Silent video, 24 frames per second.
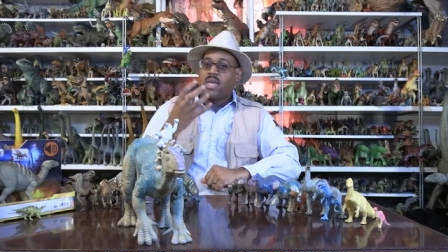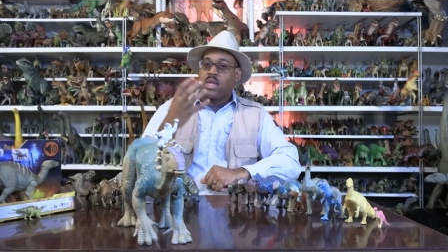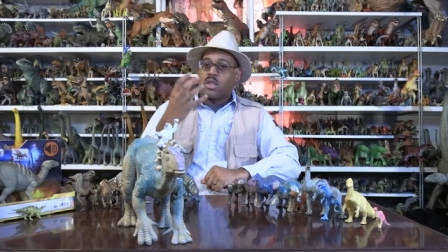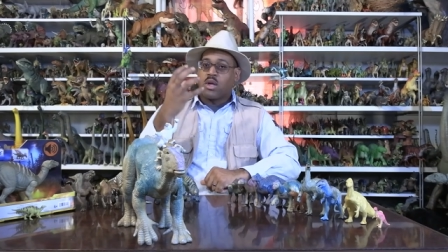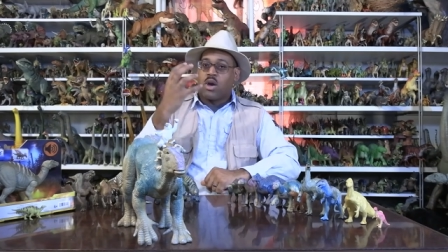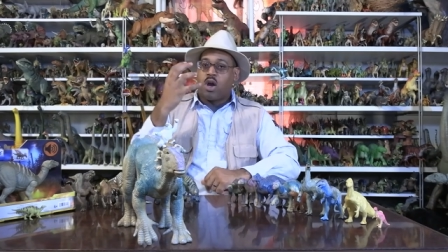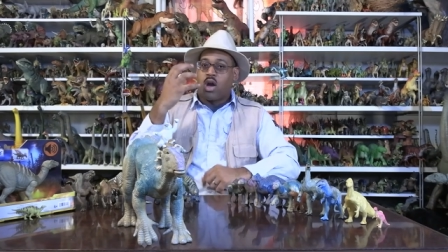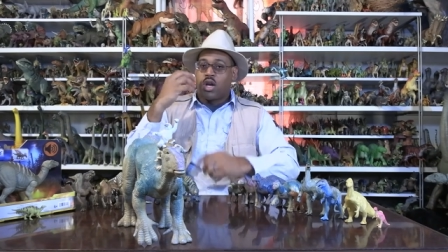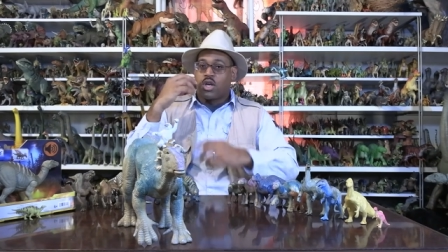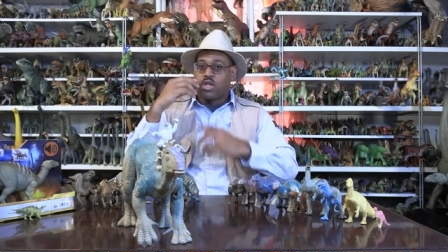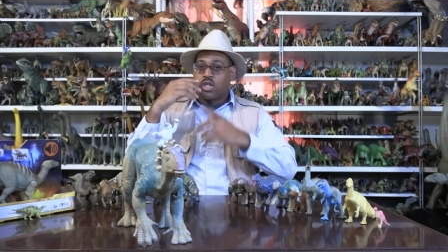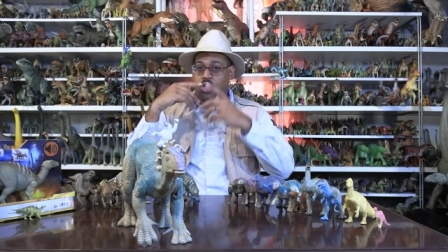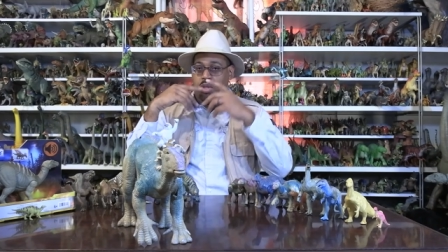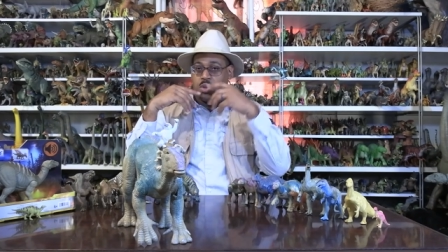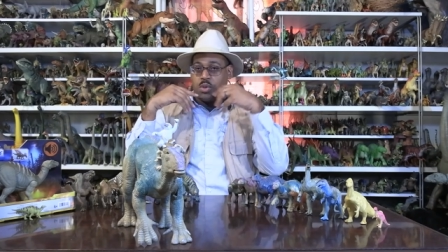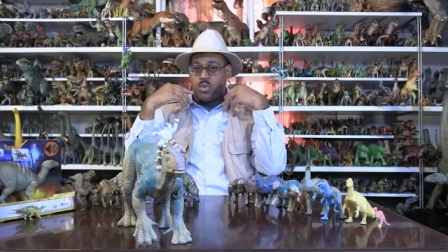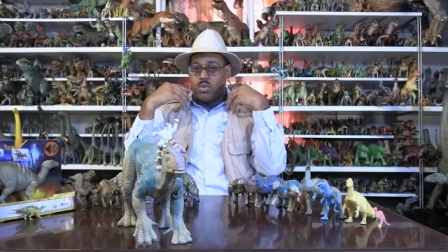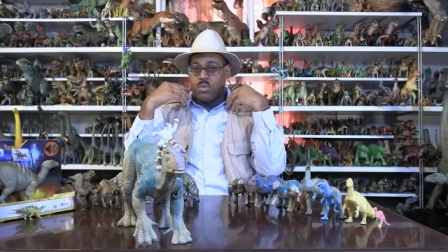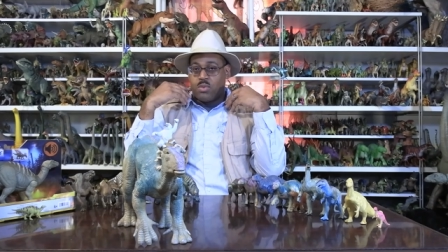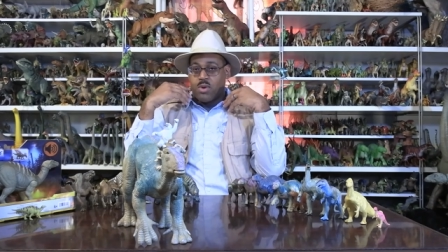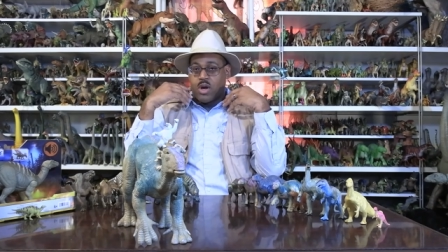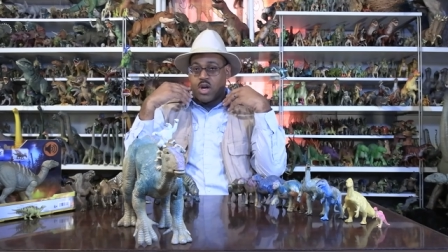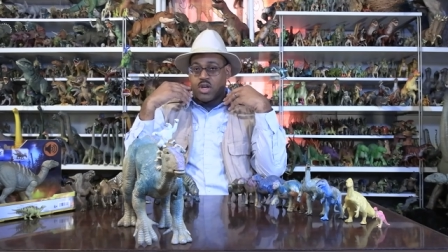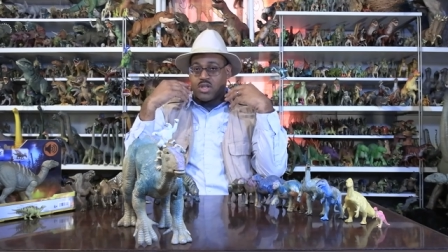it's hard
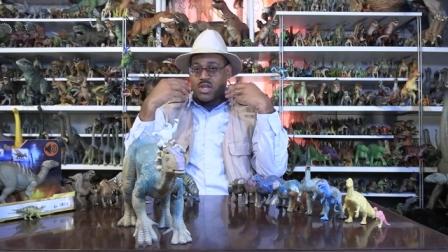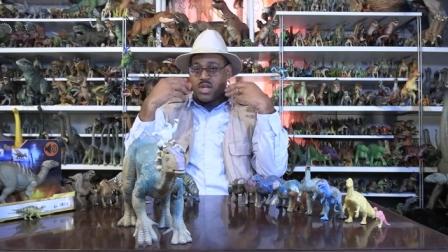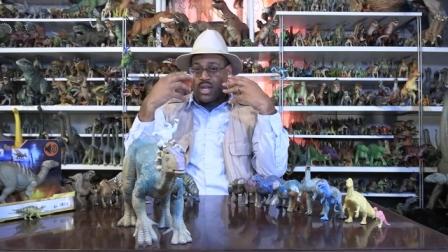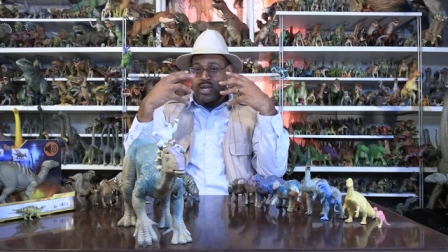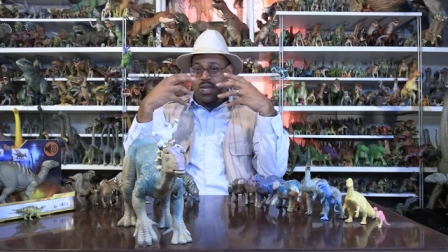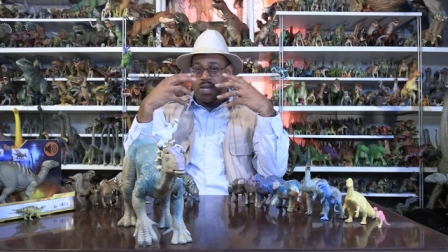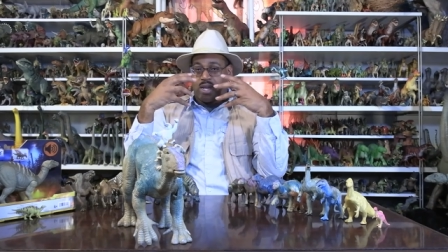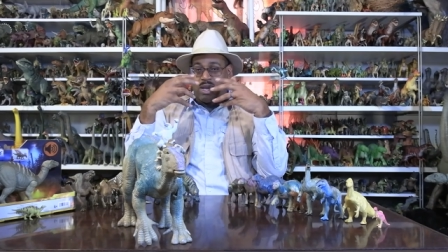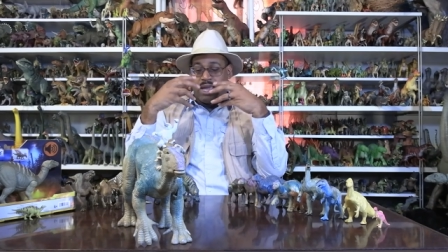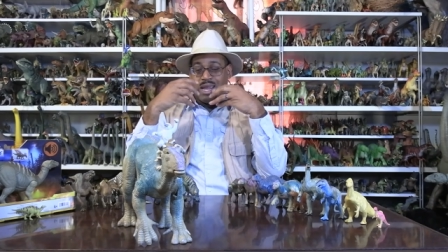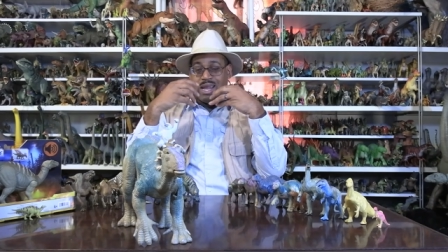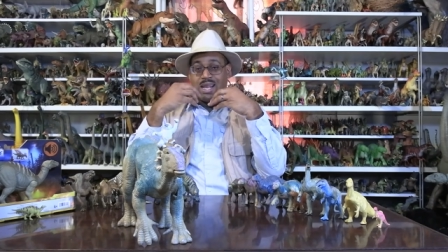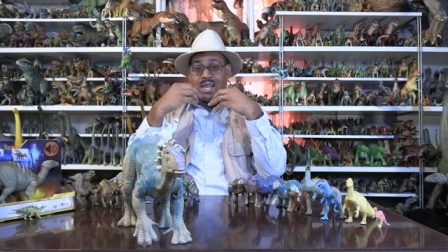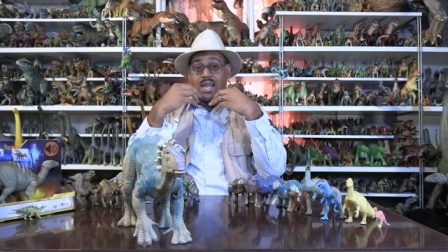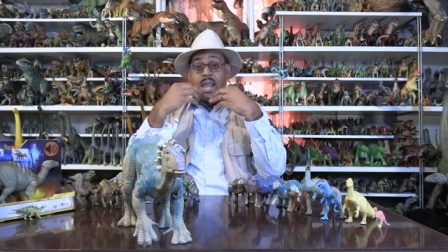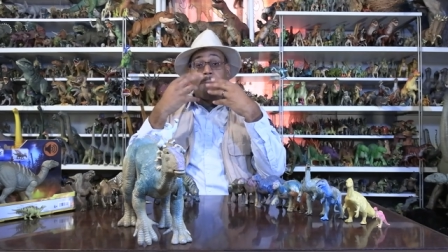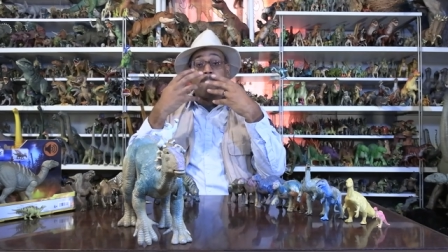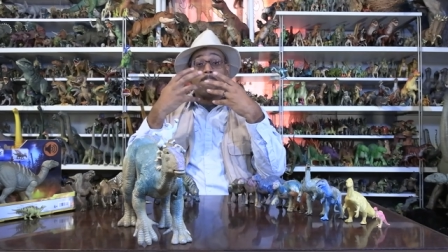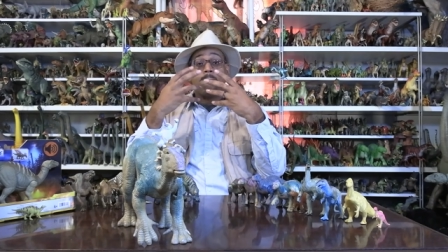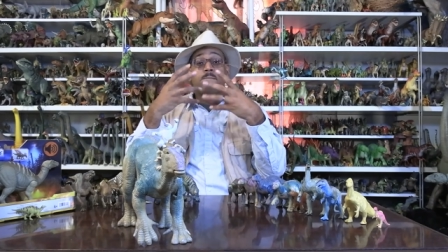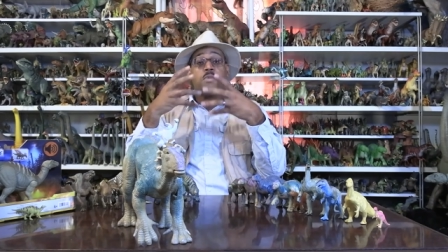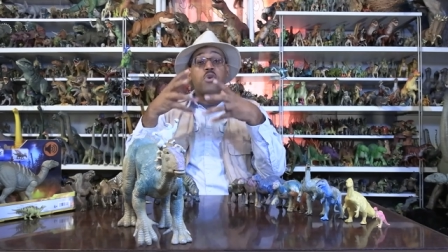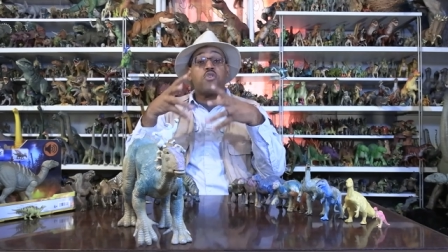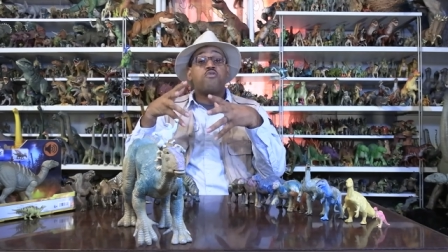to articulate
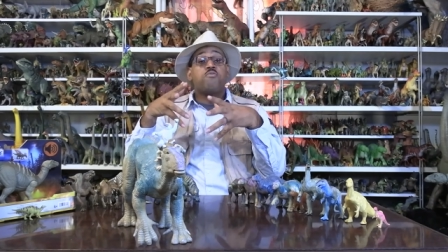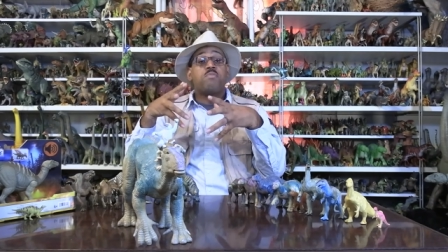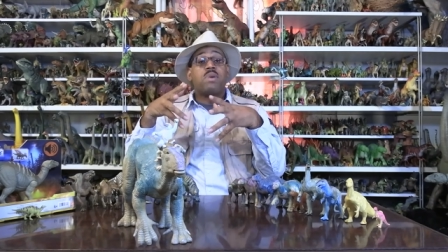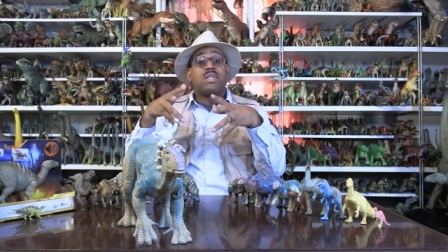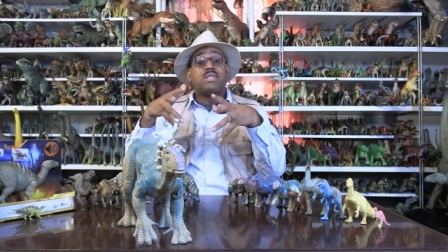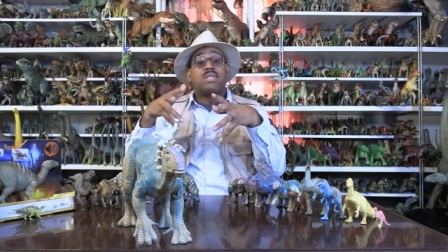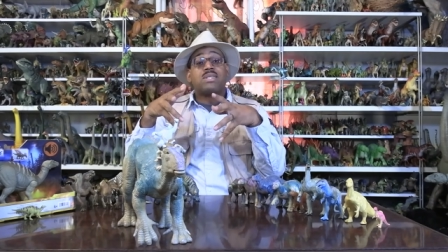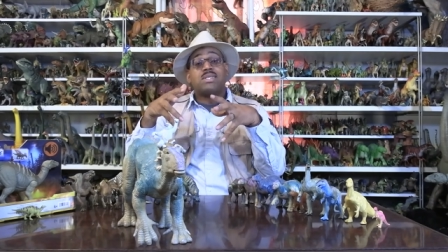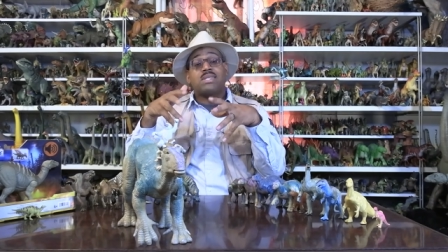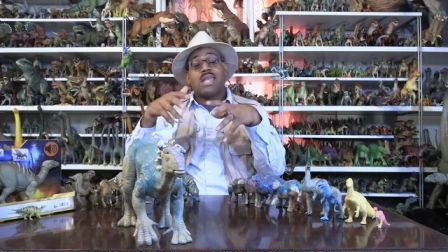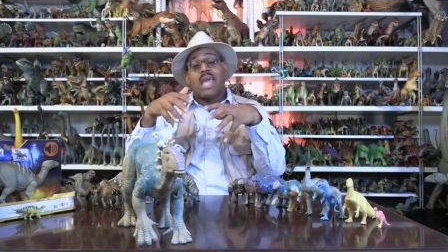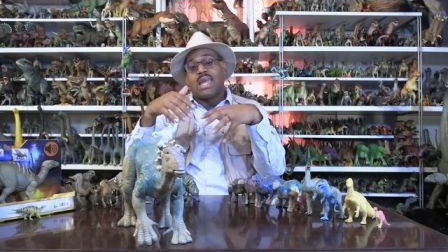lip movements